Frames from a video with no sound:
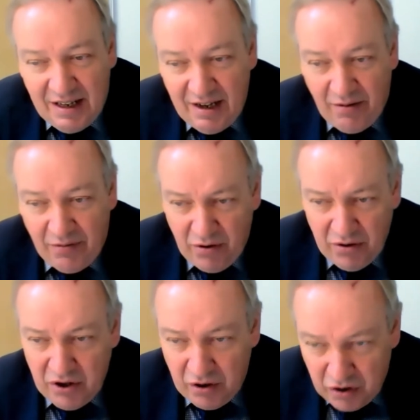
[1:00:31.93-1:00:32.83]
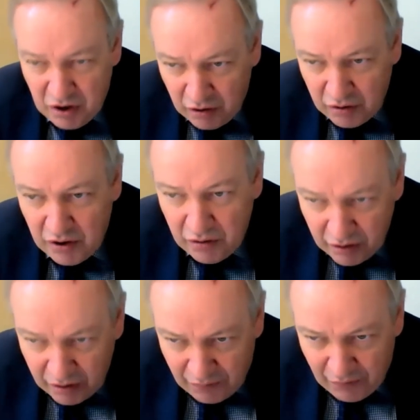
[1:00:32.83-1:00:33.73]
Of course,
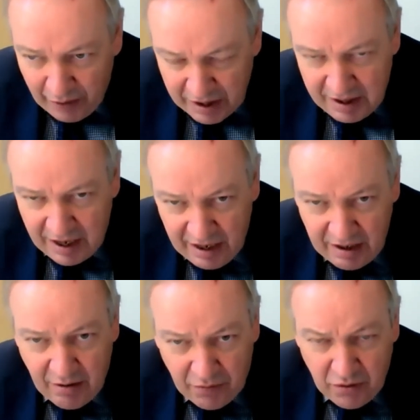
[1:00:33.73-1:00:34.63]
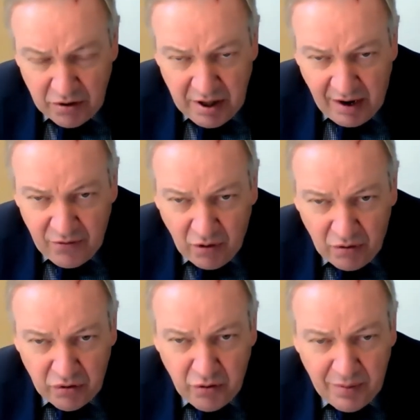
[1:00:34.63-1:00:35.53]
so for which they, of course, have to
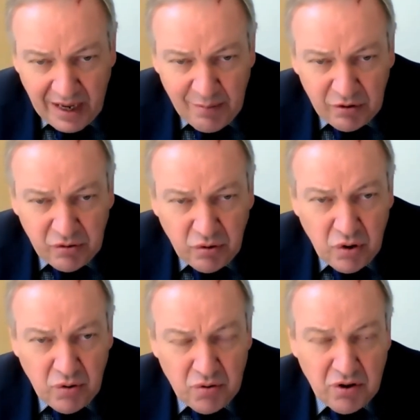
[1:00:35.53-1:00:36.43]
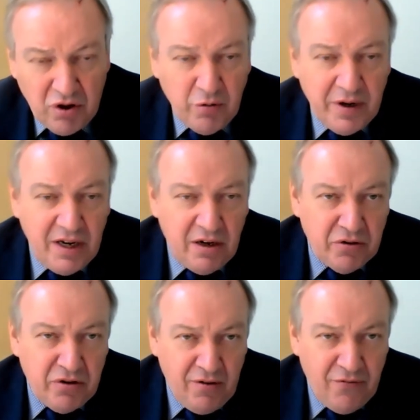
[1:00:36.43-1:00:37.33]
also be able to choose. So we need
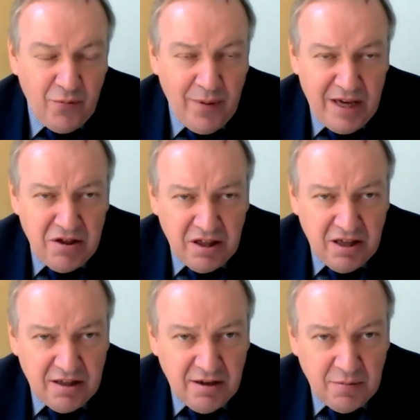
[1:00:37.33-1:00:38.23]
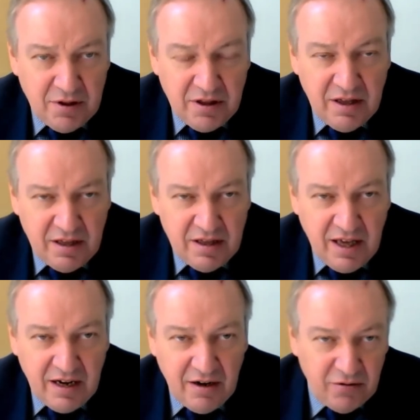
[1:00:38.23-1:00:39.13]
also information systems
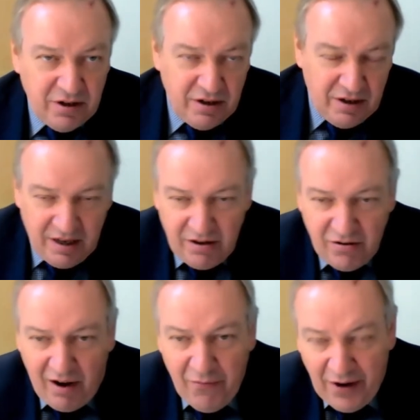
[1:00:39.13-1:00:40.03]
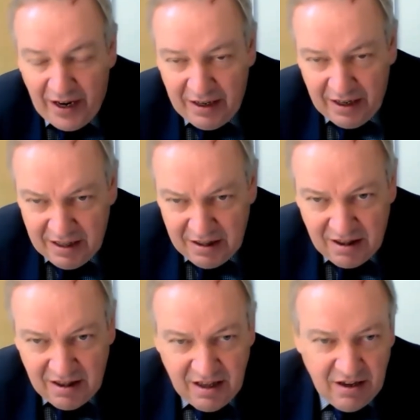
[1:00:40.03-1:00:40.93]
saying, look, you can find
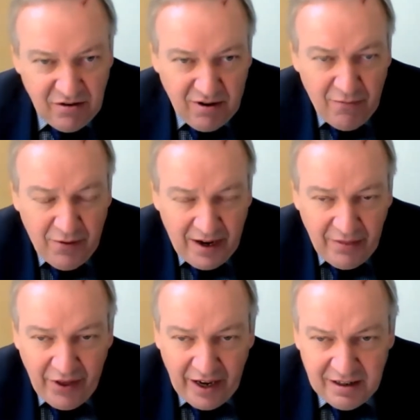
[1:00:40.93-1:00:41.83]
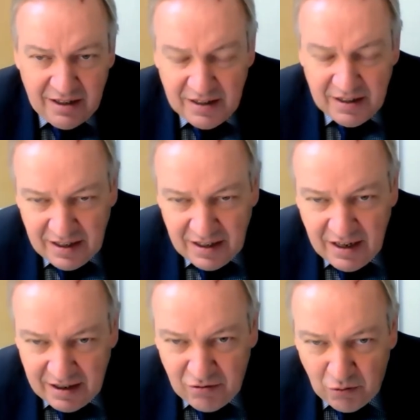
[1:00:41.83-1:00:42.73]
this, you can find that,
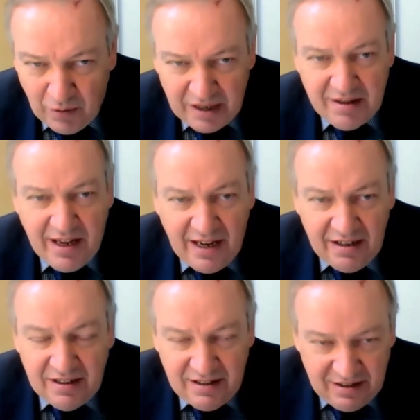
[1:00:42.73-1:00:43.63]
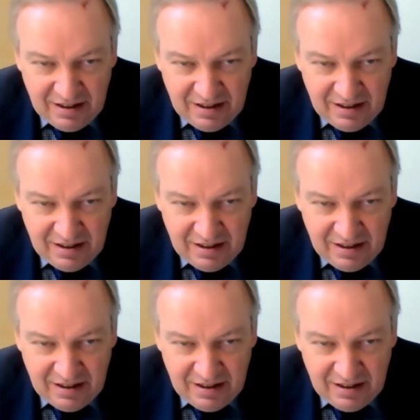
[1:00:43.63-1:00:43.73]
to what extent